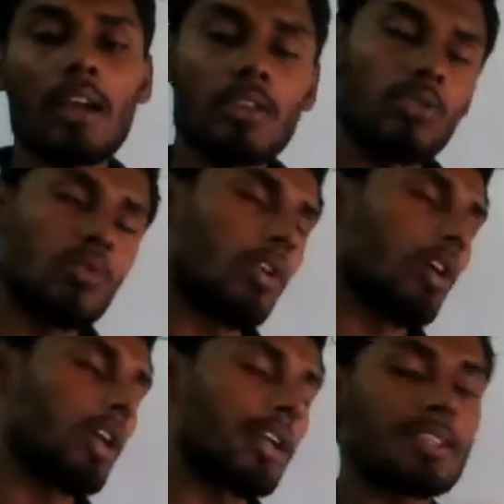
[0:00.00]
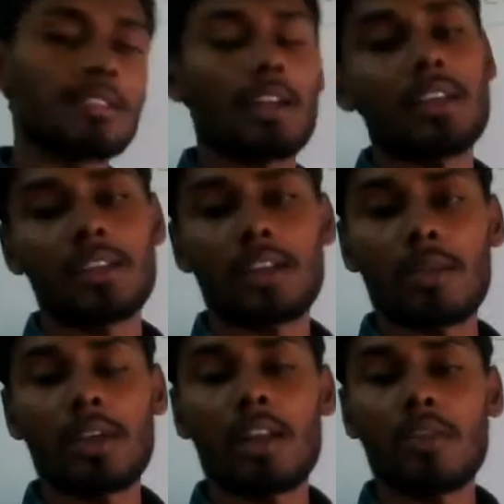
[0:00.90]
you have already studied the
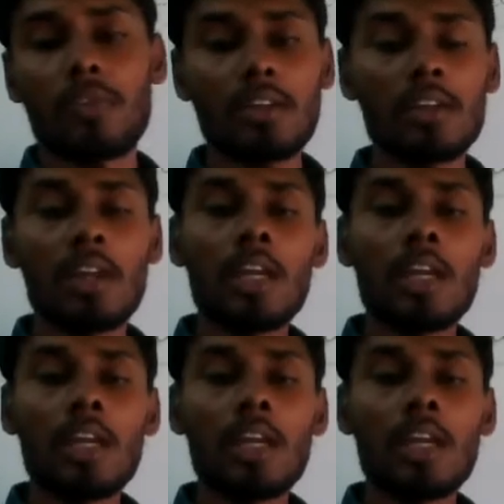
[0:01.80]
chemical effect,